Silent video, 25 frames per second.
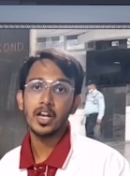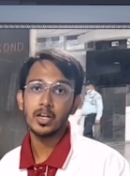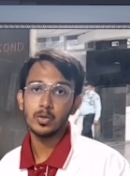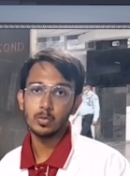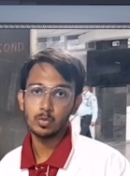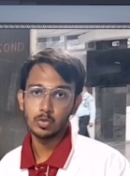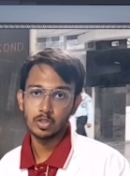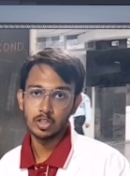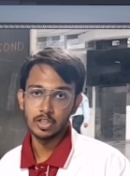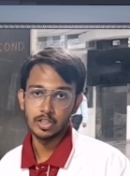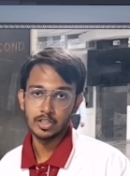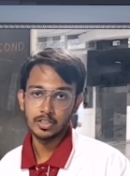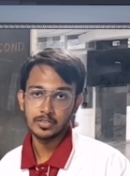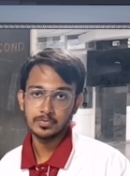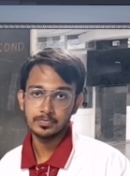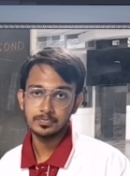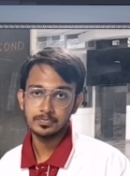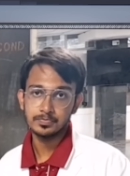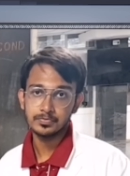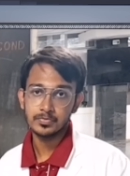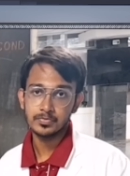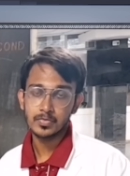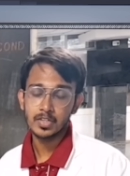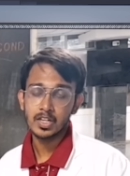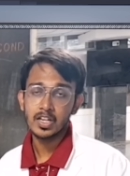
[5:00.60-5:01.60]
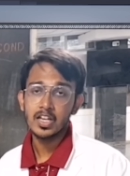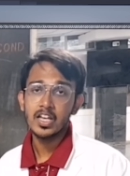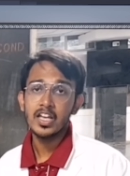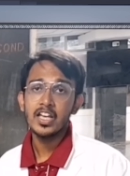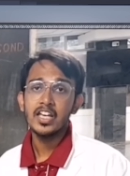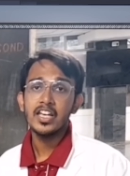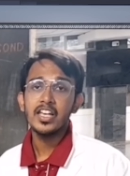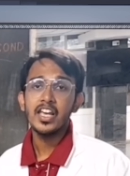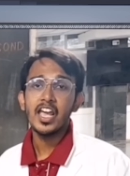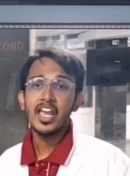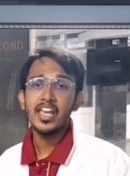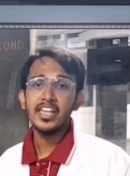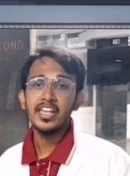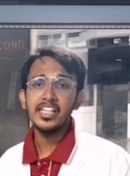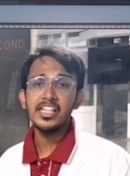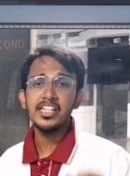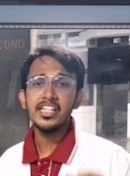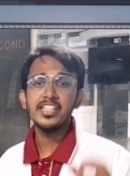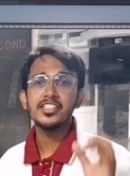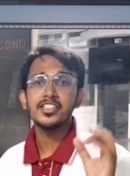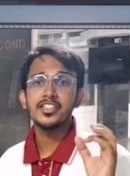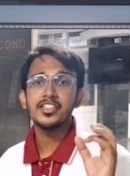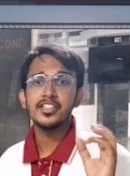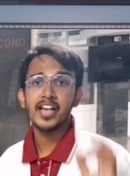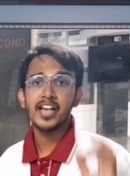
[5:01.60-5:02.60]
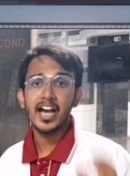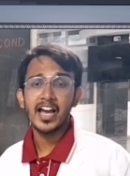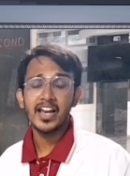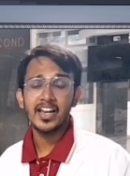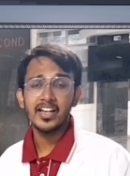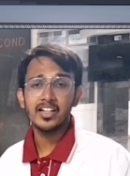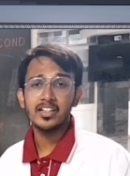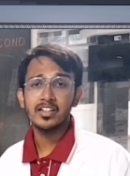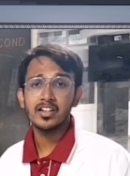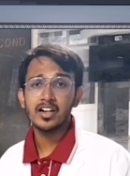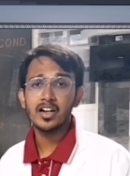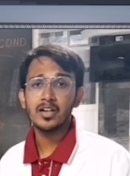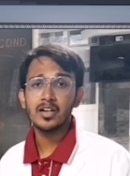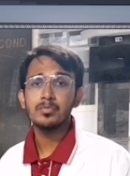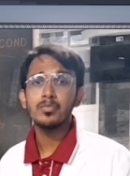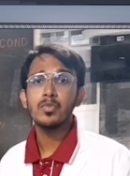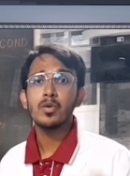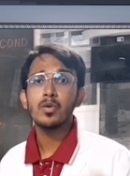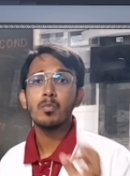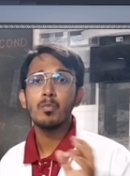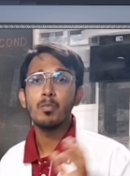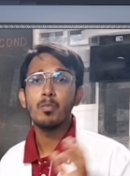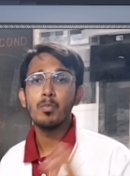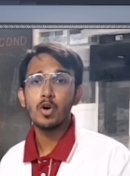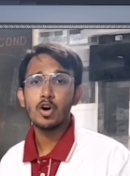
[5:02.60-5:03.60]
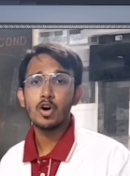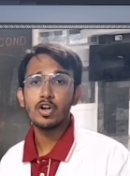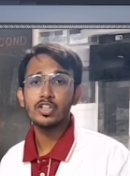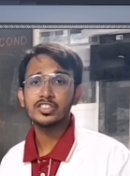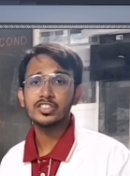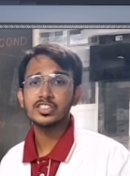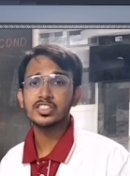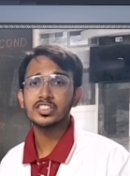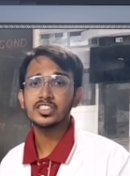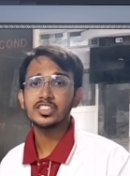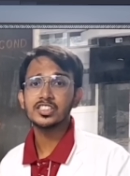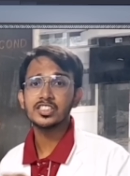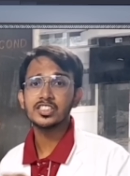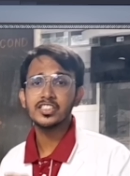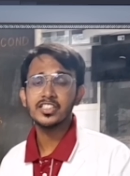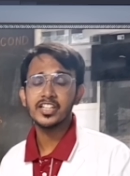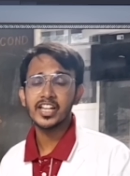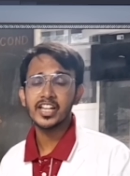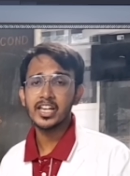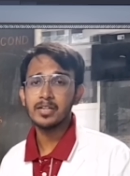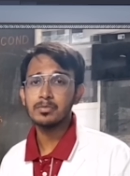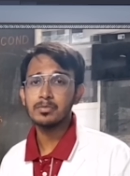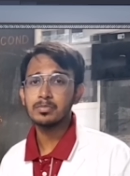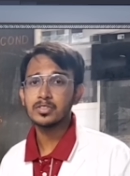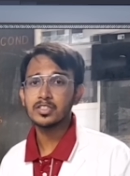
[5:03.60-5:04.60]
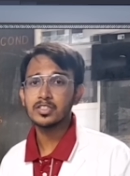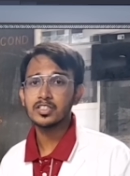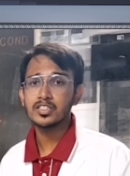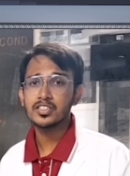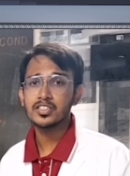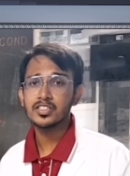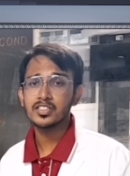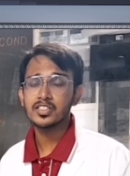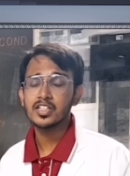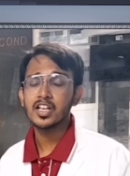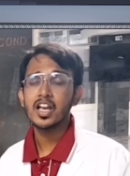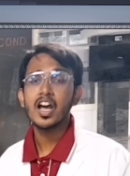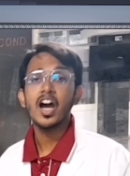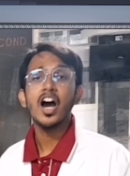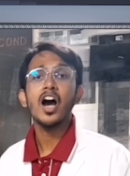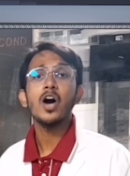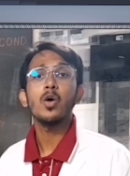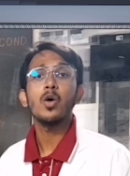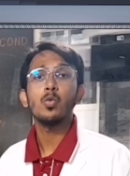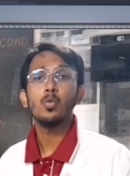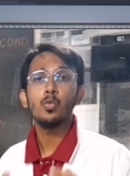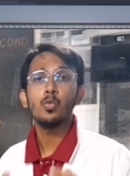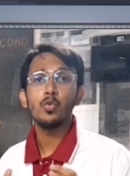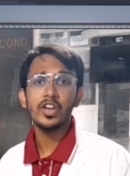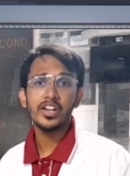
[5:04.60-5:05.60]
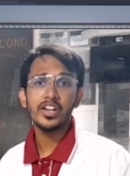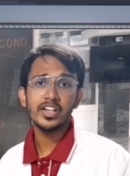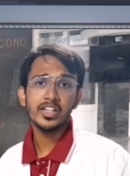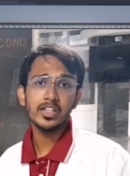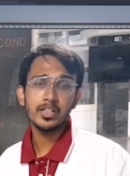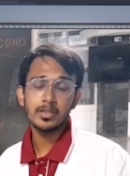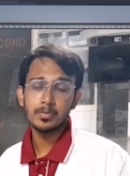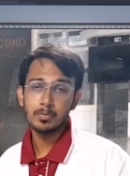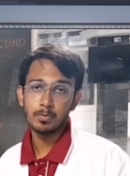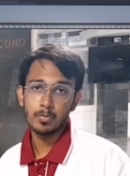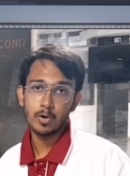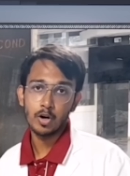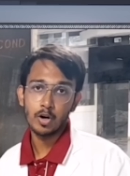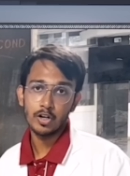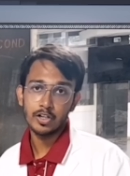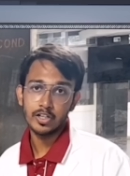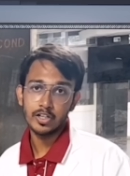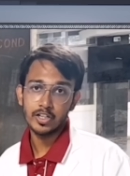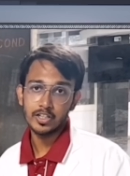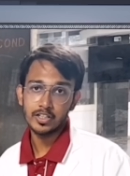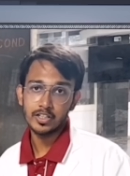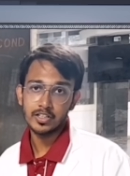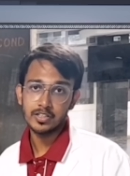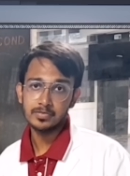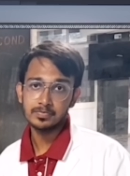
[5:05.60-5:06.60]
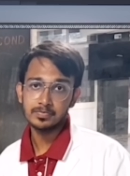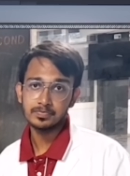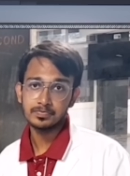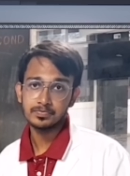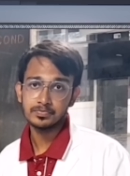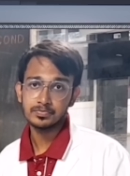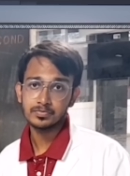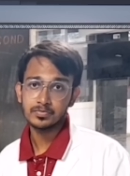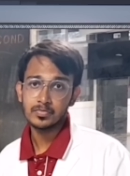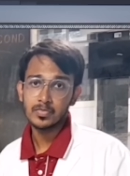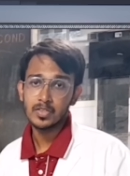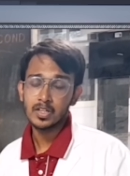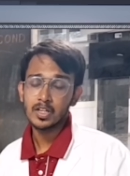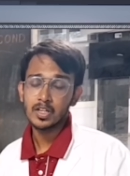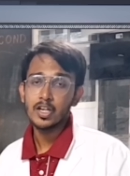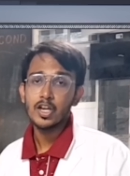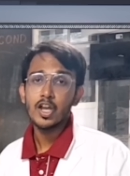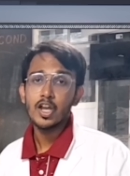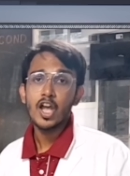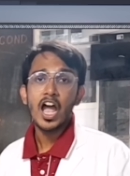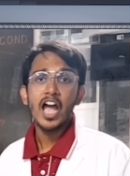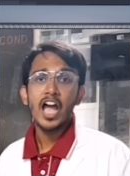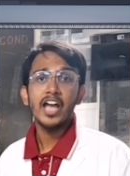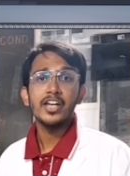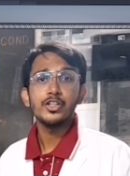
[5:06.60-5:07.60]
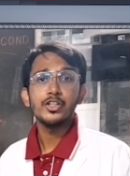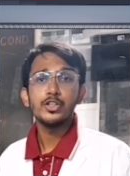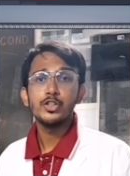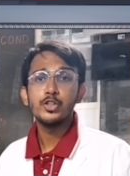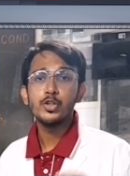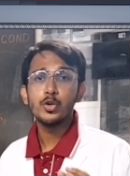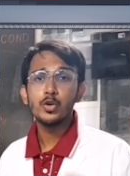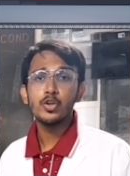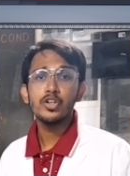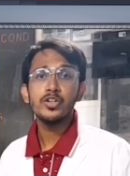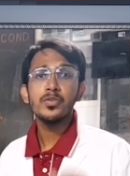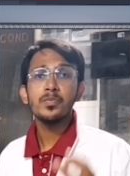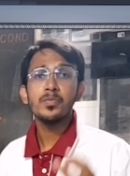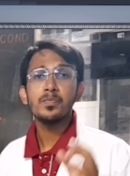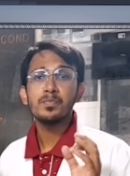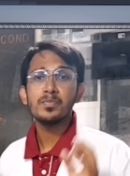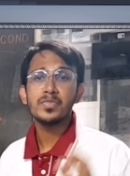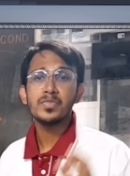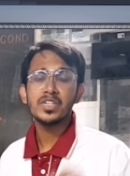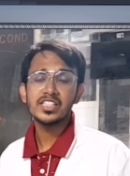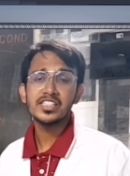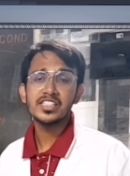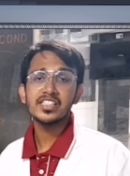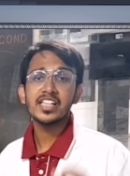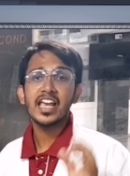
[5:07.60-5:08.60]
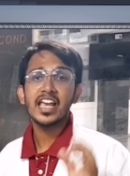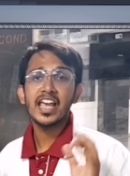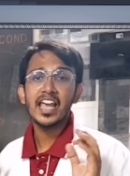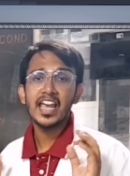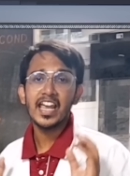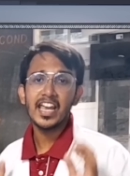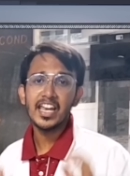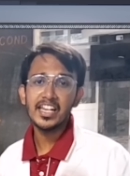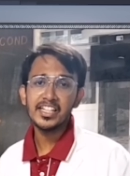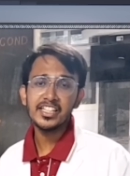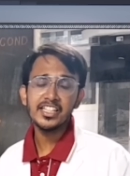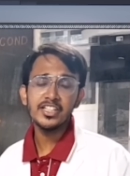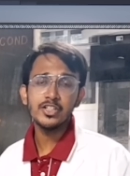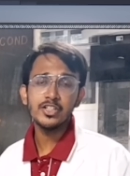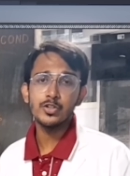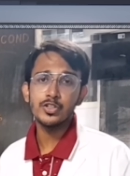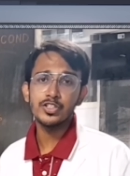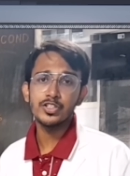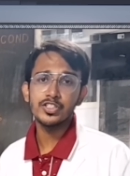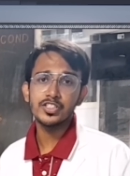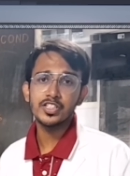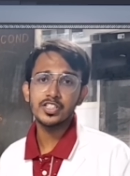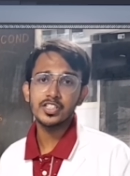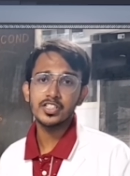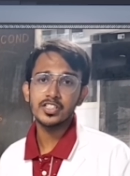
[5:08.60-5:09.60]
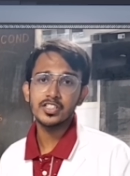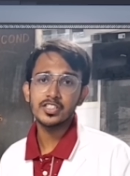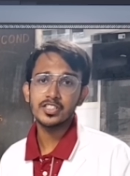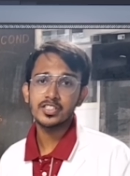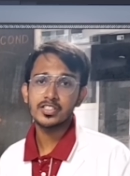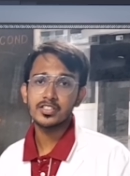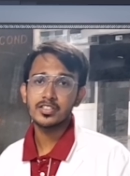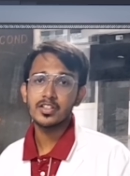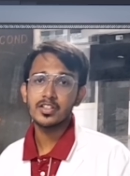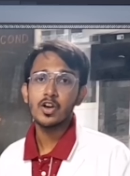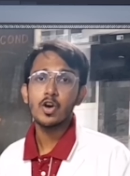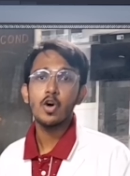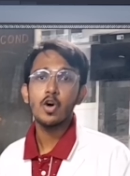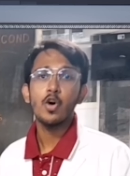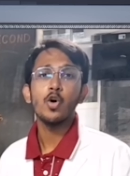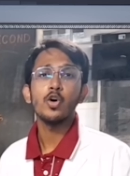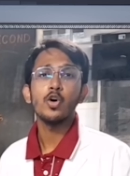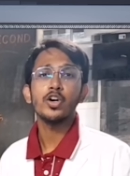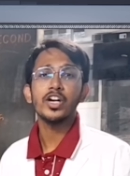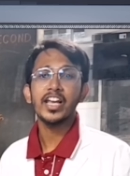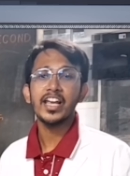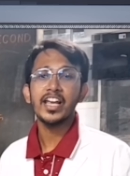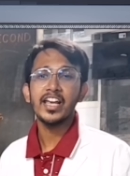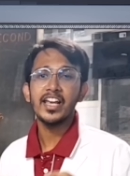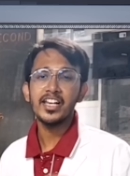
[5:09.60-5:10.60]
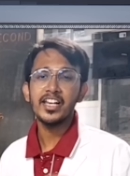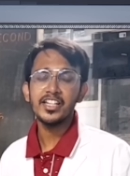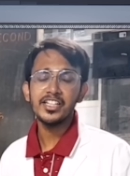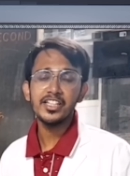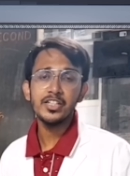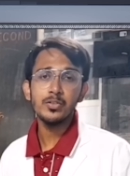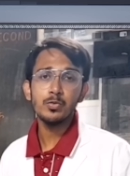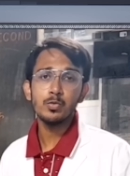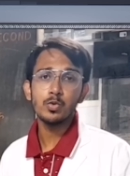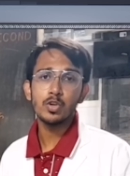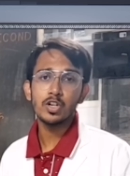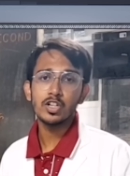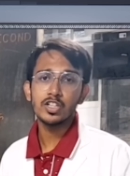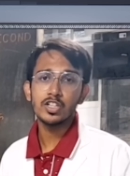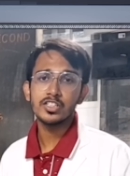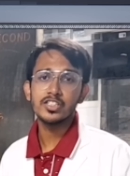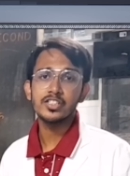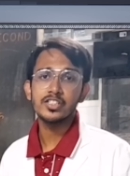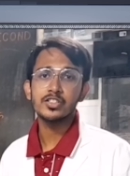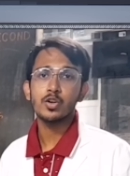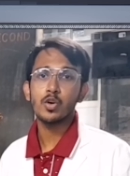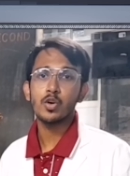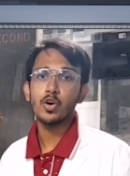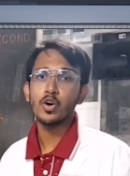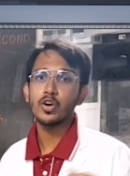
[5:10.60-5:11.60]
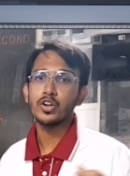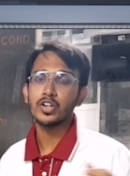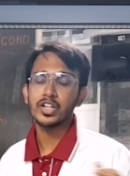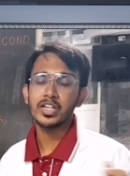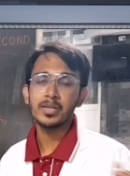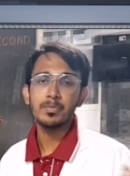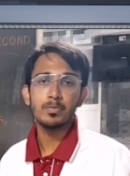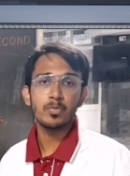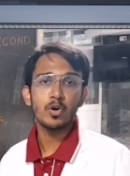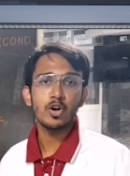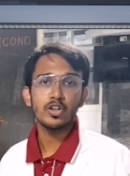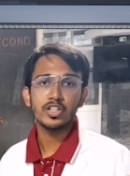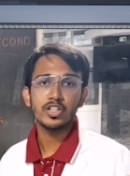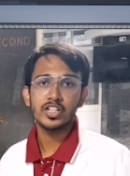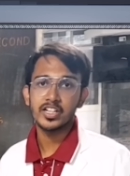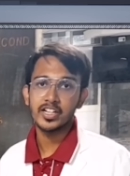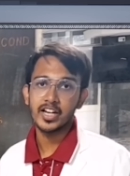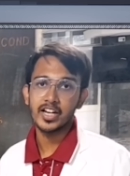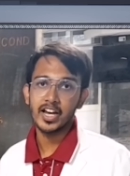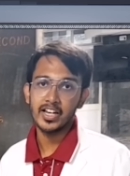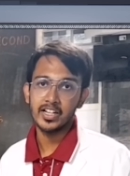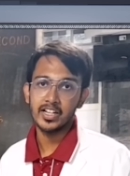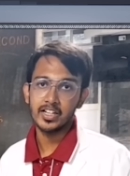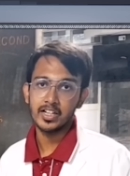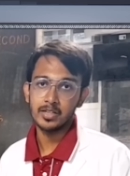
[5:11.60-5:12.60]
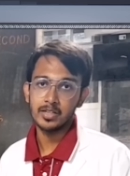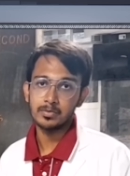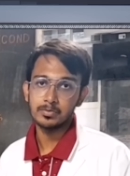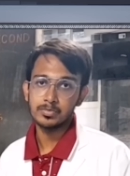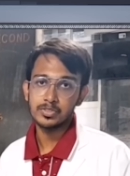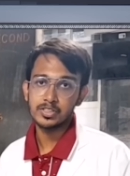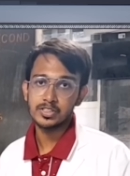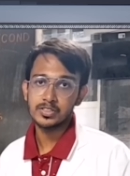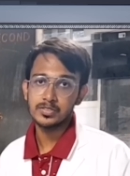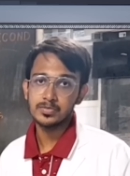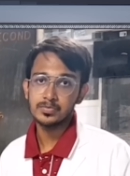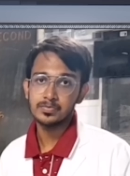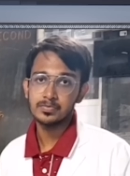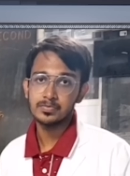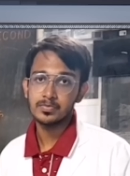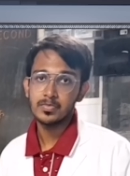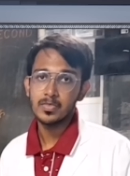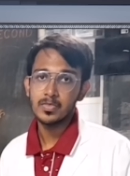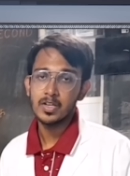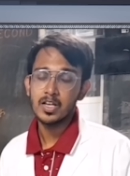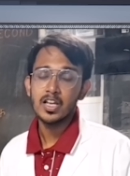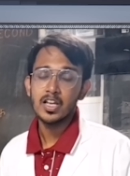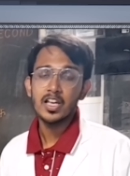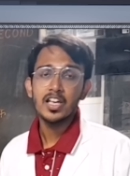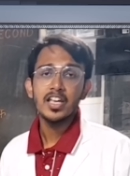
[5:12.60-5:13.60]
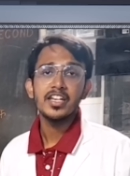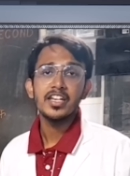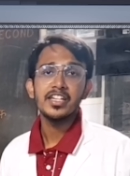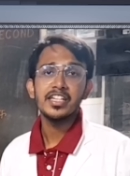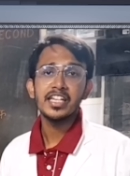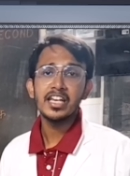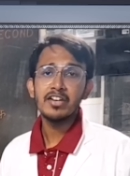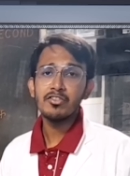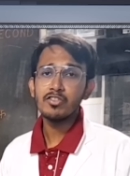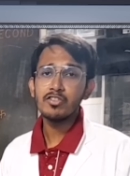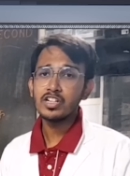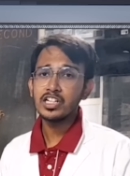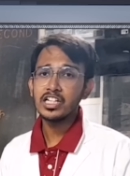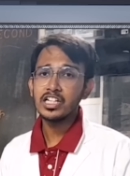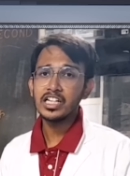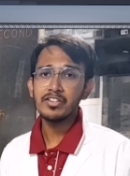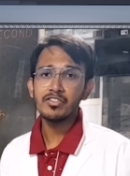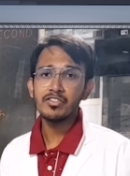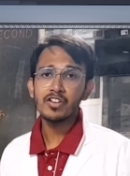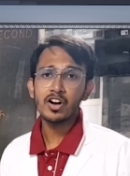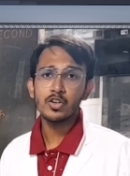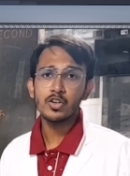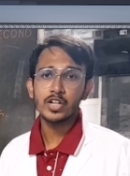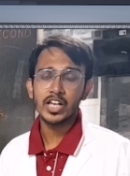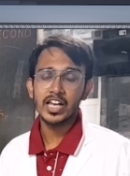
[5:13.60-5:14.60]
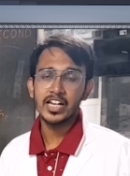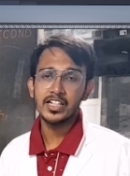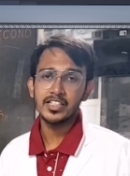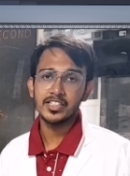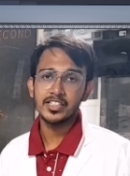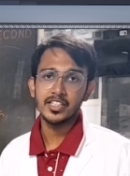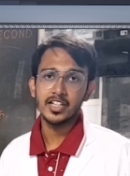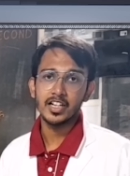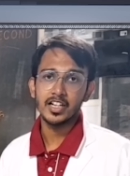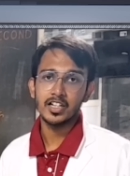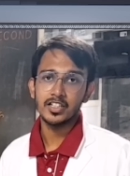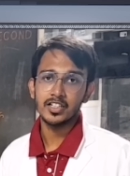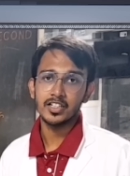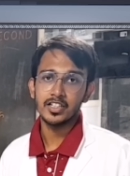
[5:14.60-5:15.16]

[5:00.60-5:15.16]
word. each diagram, boxes, tables are very important. And don't miss any questions or any words or important diagrams. Never leave out NCRT.